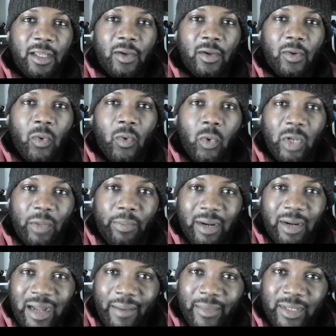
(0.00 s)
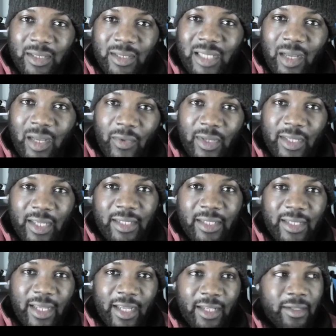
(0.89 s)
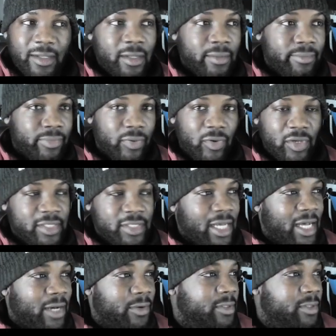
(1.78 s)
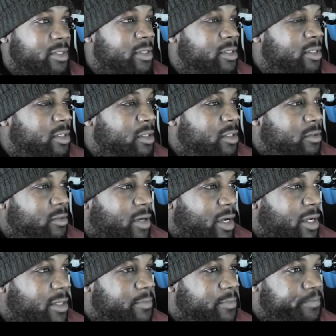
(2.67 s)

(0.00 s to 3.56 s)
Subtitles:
all the parameters that we can then print out, right?